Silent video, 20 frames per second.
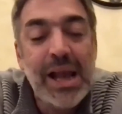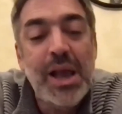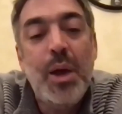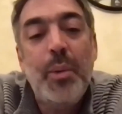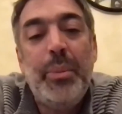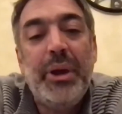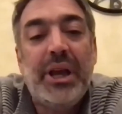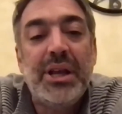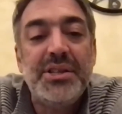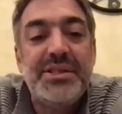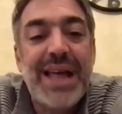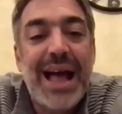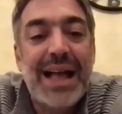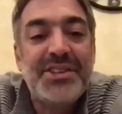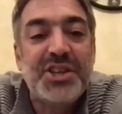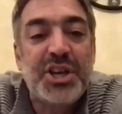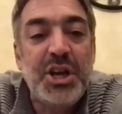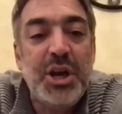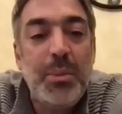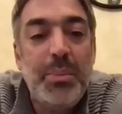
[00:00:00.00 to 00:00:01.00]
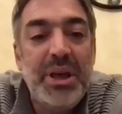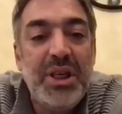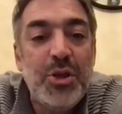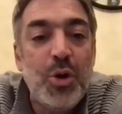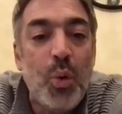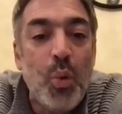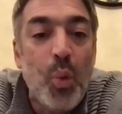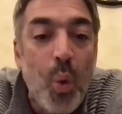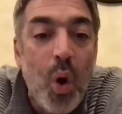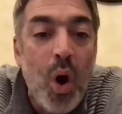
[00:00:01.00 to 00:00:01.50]
because that's going to be the
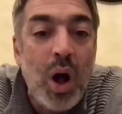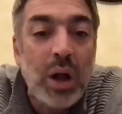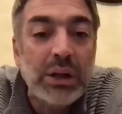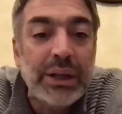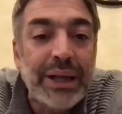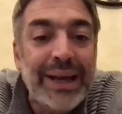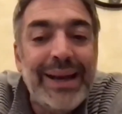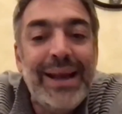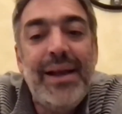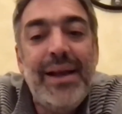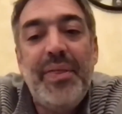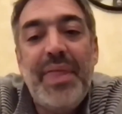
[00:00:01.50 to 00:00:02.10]
wallet